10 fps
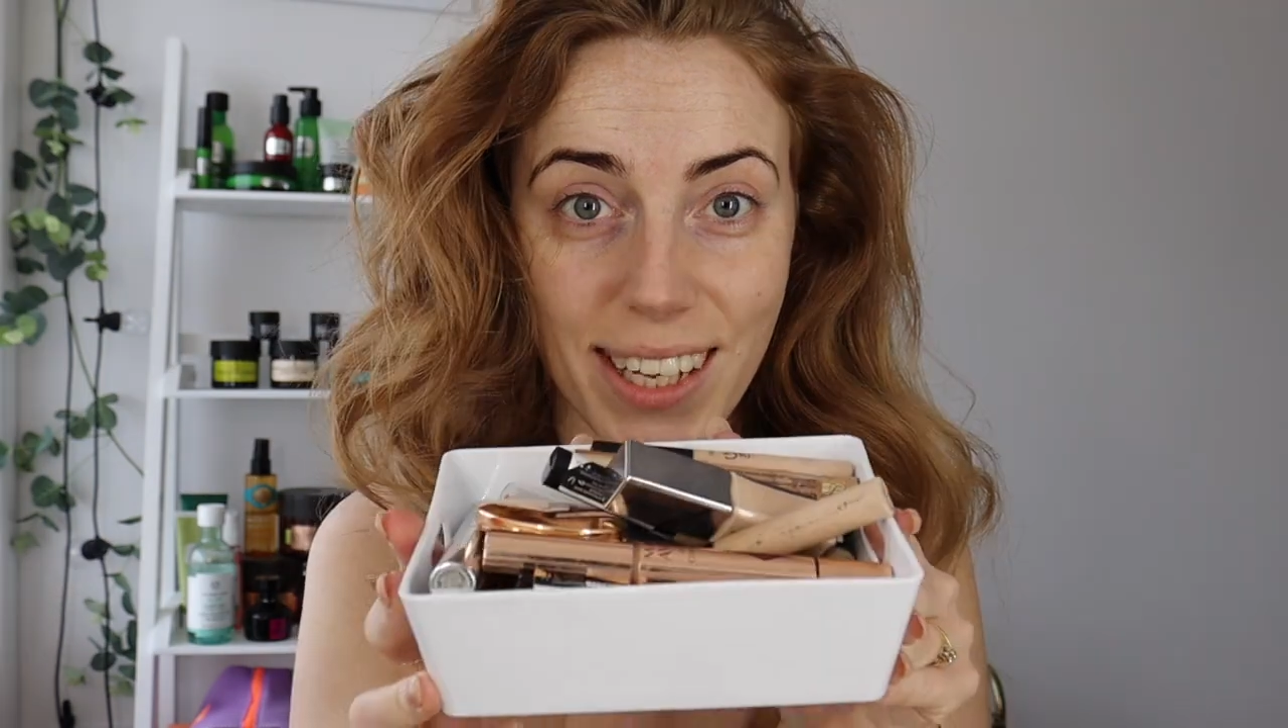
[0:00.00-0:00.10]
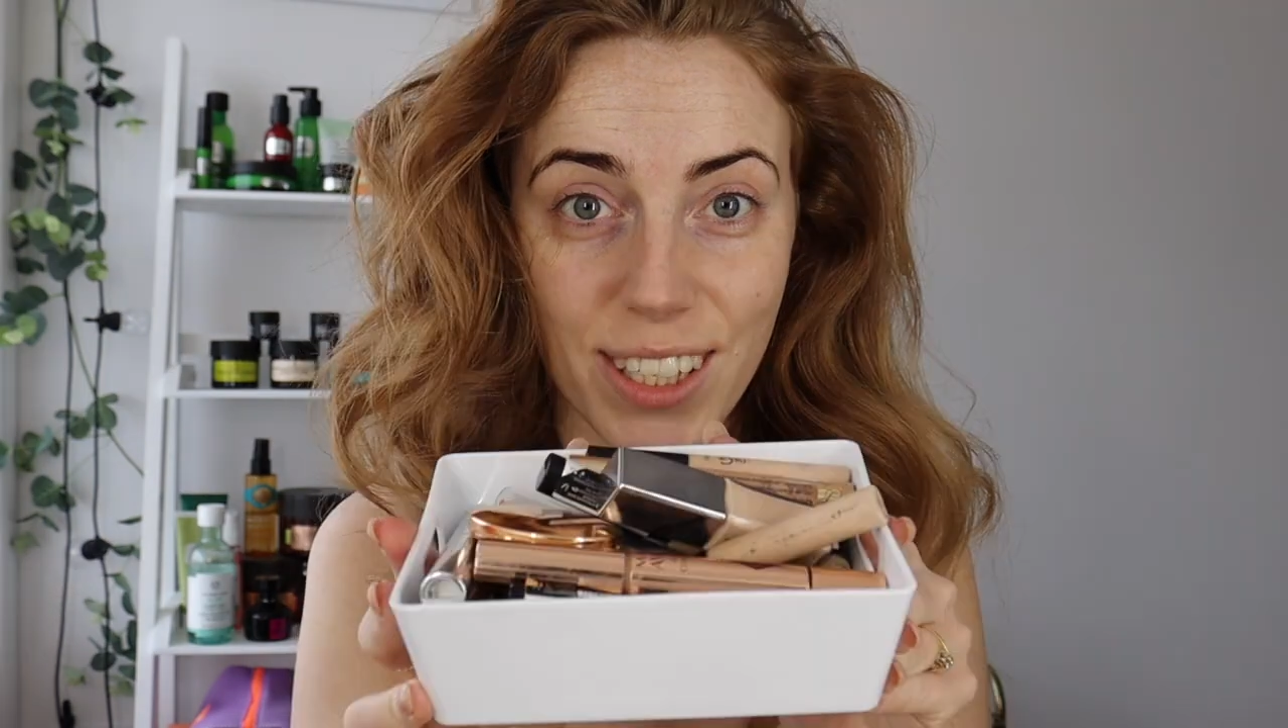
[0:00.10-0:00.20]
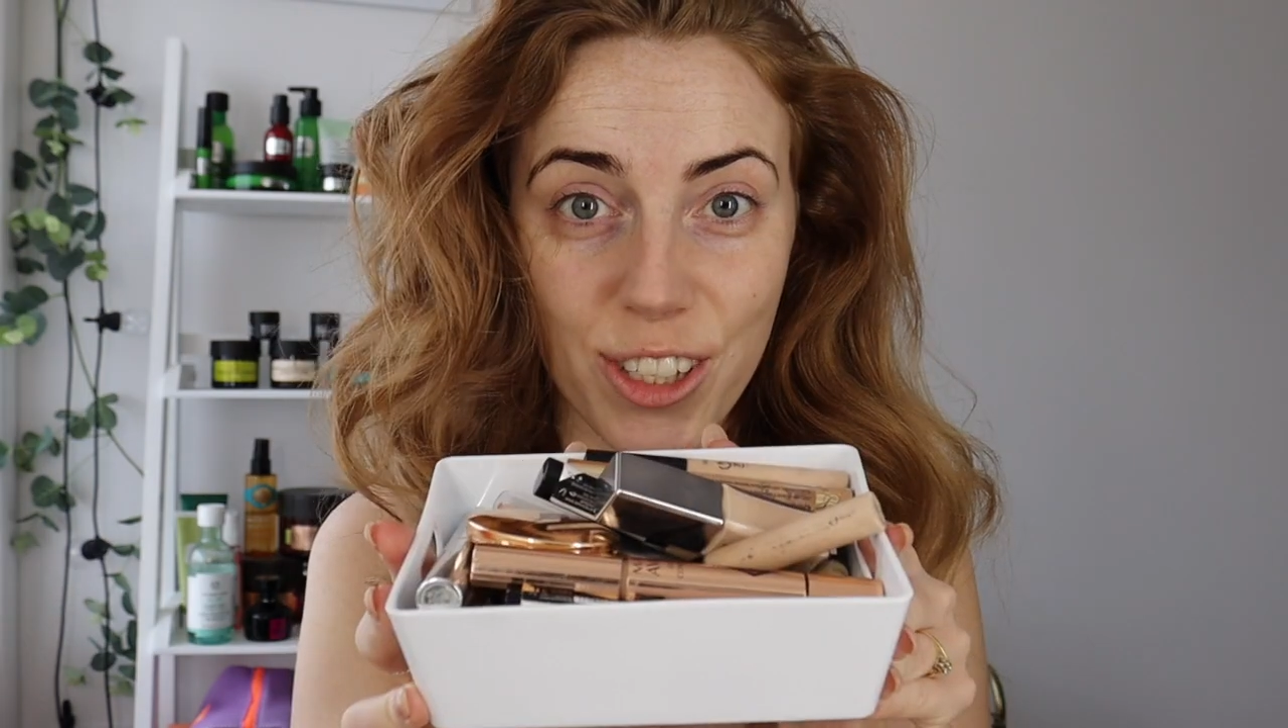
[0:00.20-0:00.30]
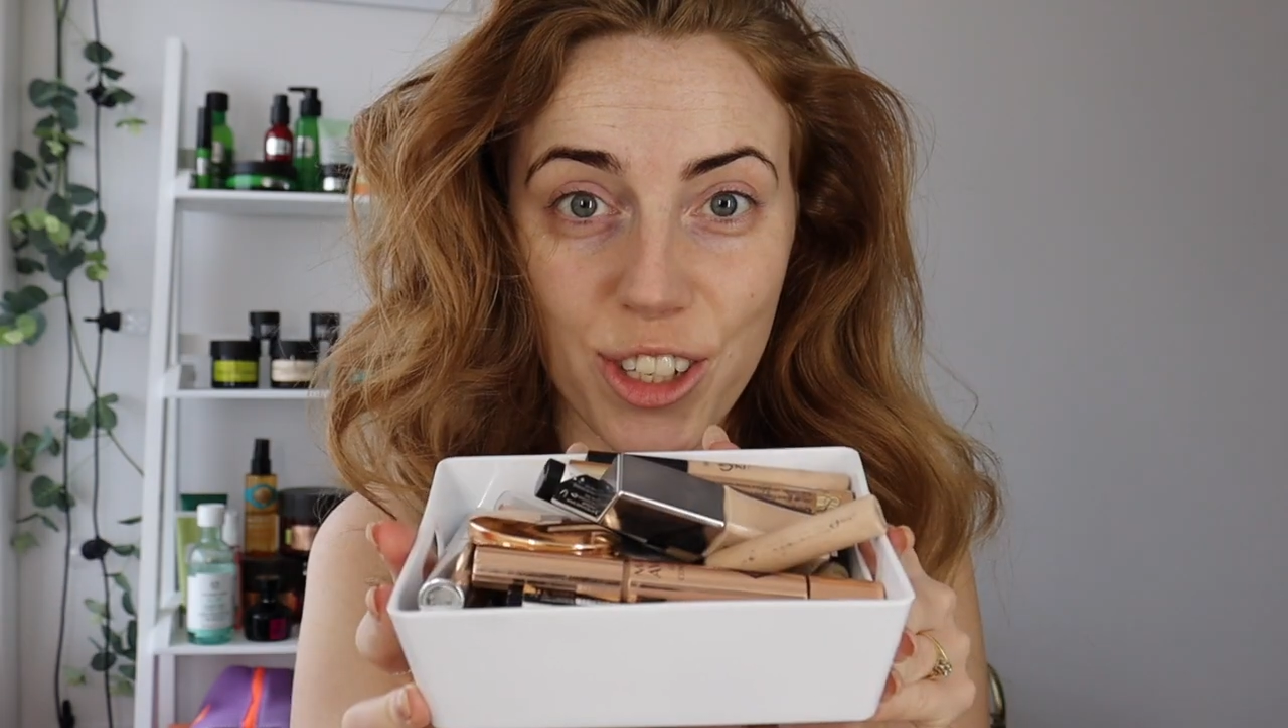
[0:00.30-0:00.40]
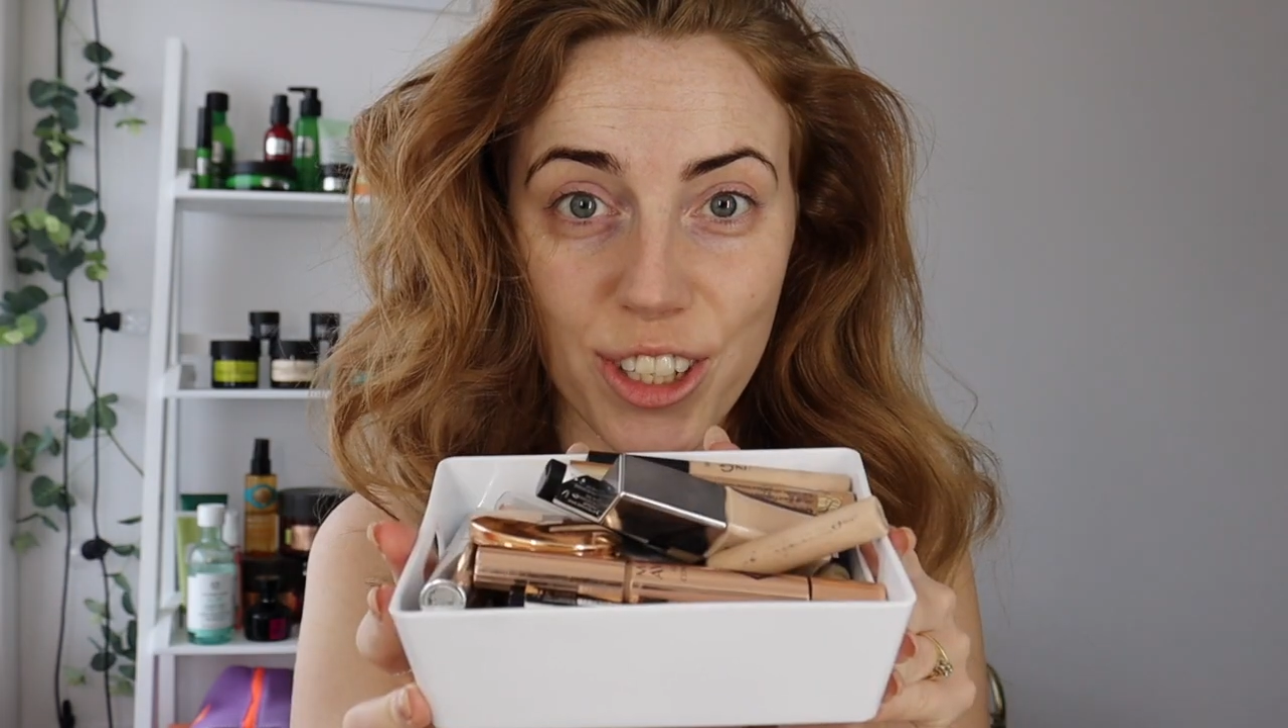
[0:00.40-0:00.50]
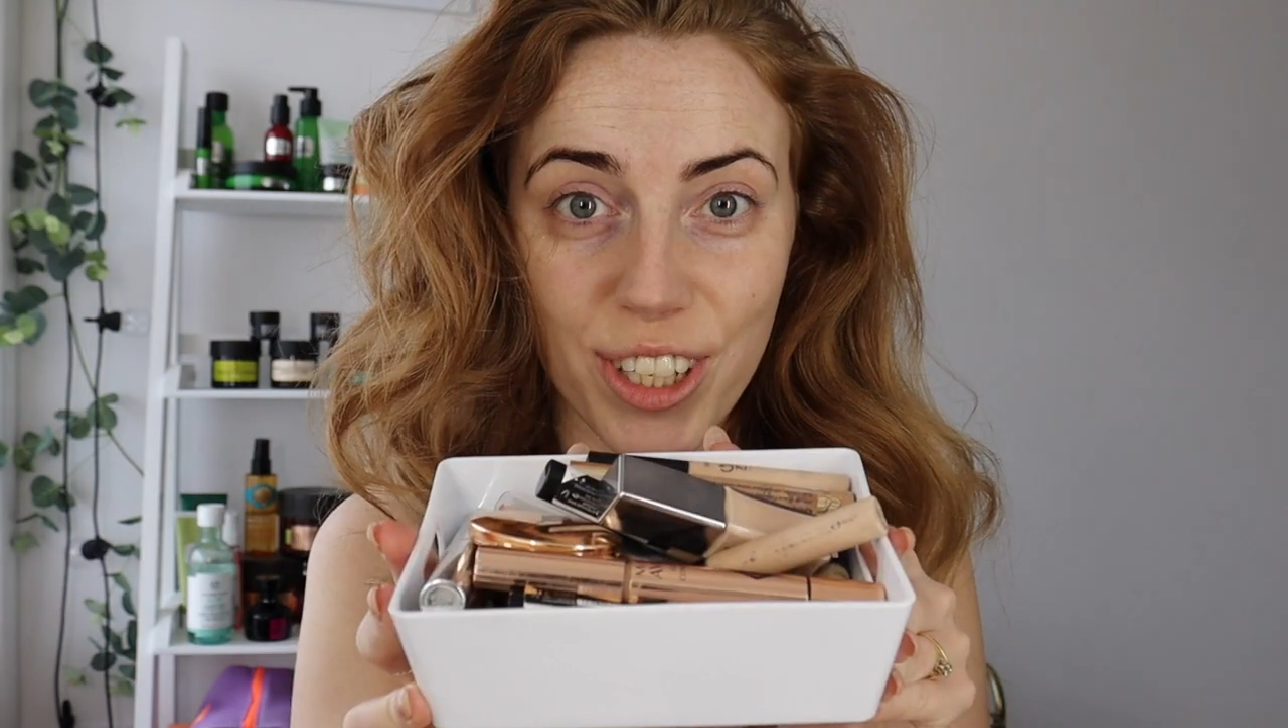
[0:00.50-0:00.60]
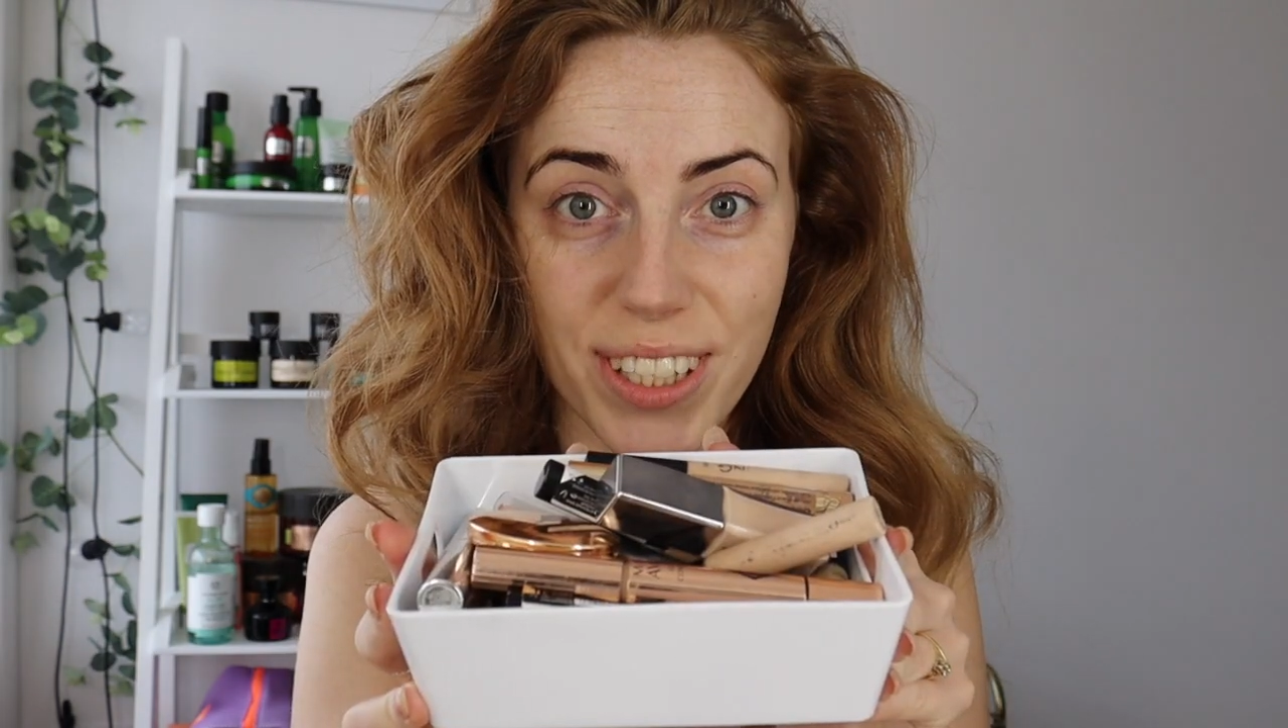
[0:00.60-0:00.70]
This is just